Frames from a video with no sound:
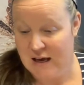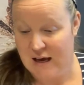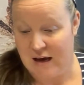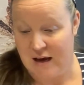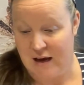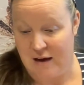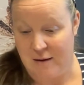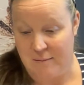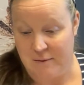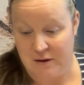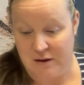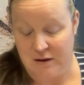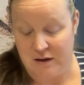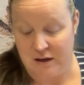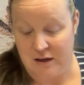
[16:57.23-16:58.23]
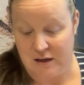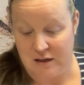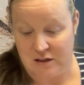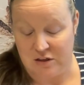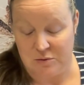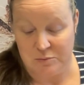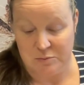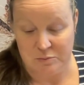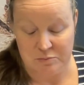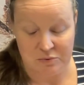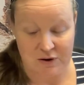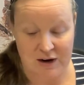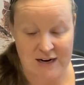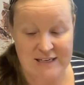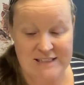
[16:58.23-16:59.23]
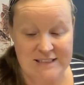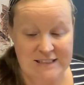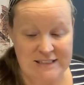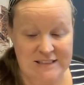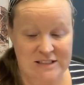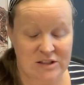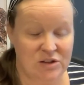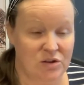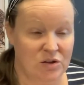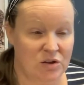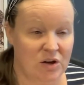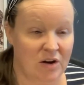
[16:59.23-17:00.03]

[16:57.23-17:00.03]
and practice good